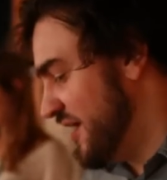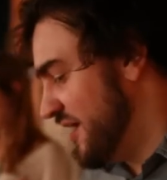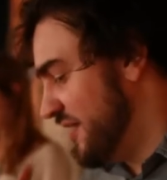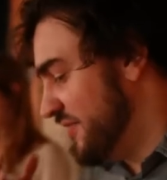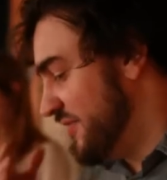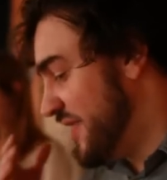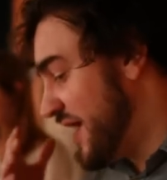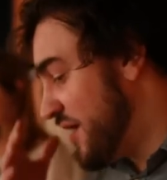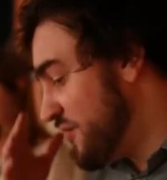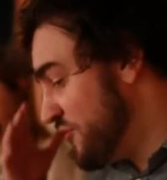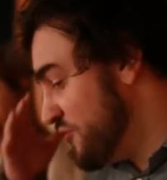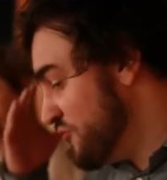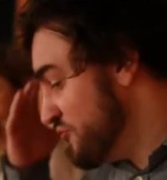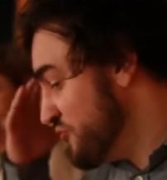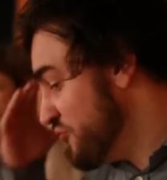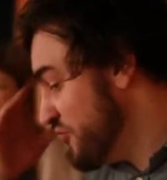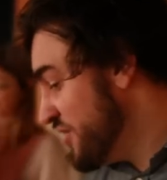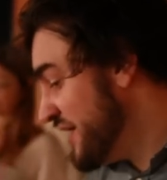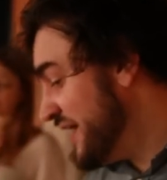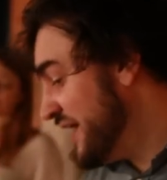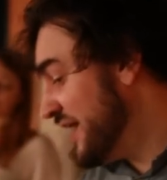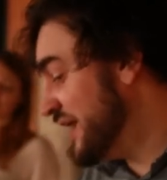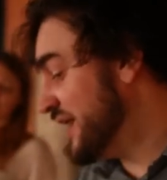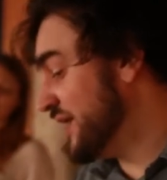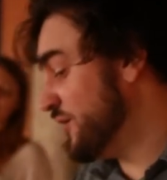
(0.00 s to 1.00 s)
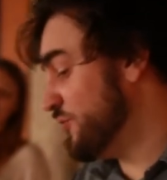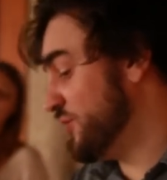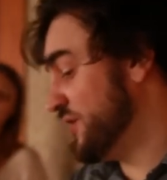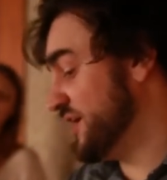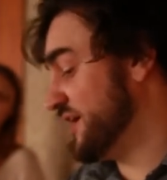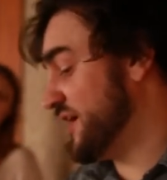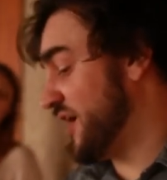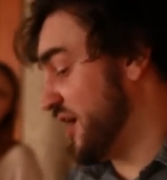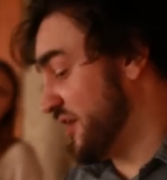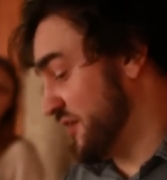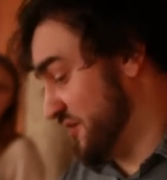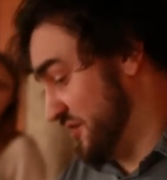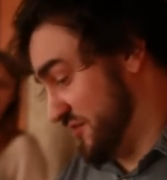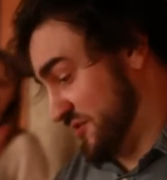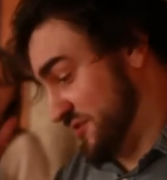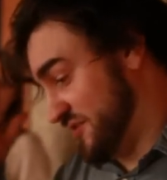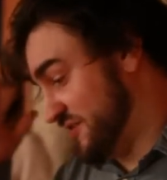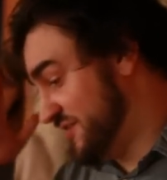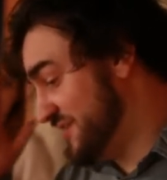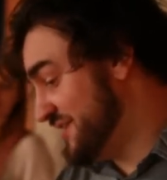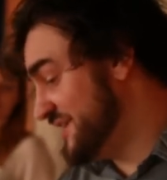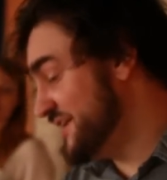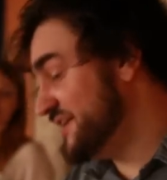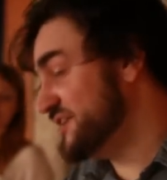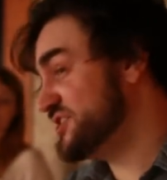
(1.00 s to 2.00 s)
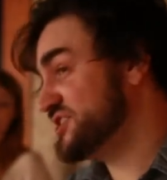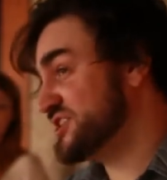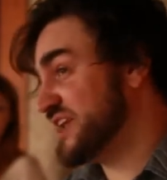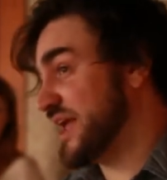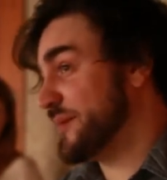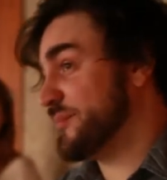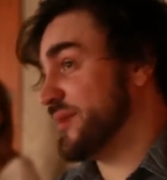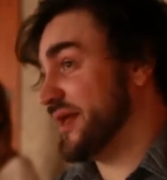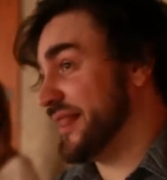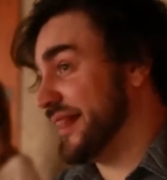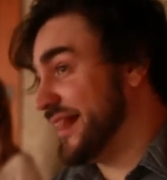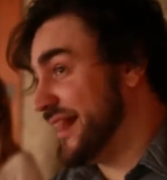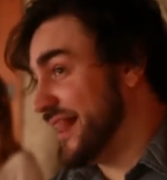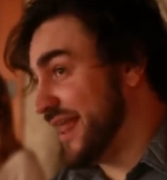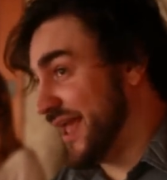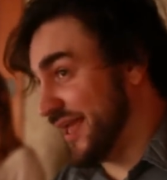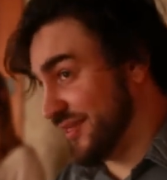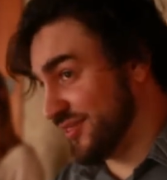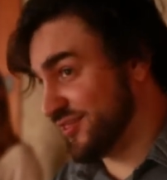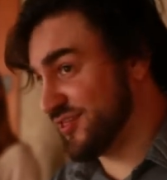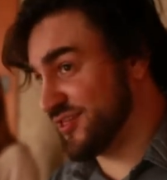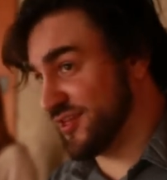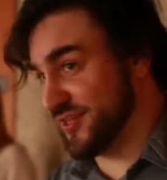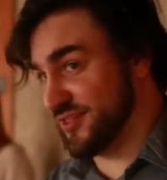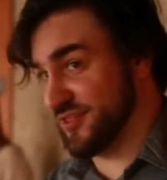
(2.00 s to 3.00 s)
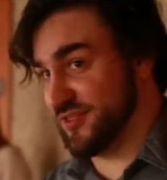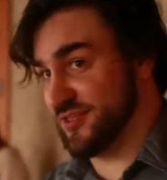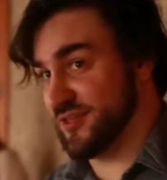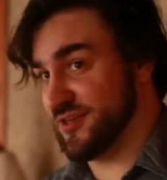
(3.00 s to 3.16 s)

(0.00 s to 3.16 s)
Now, really, we gotta teach them a lesson.